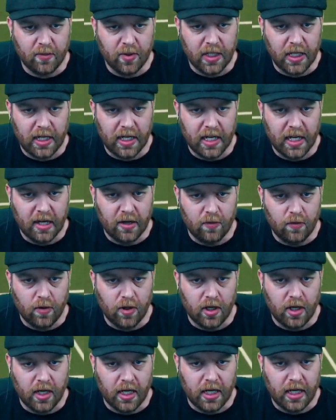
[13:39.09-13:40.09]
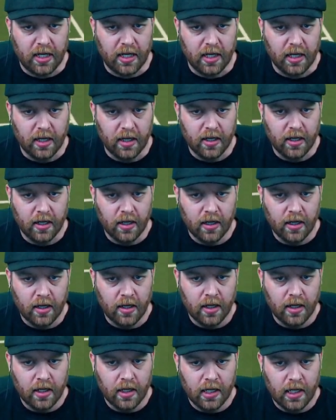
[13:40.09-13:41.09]
Played out wide.
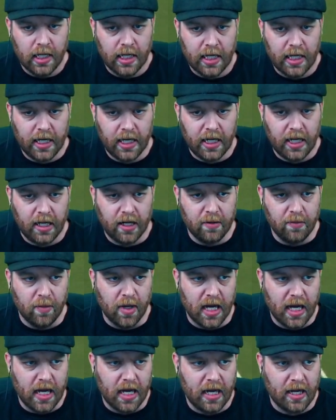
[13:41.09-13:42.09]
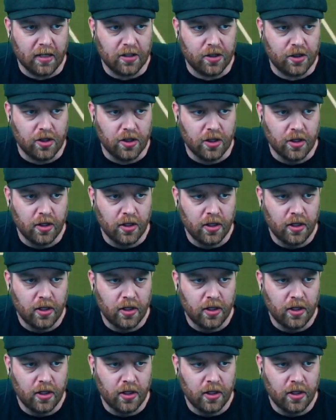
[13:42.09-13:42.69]
Played in. Marsh.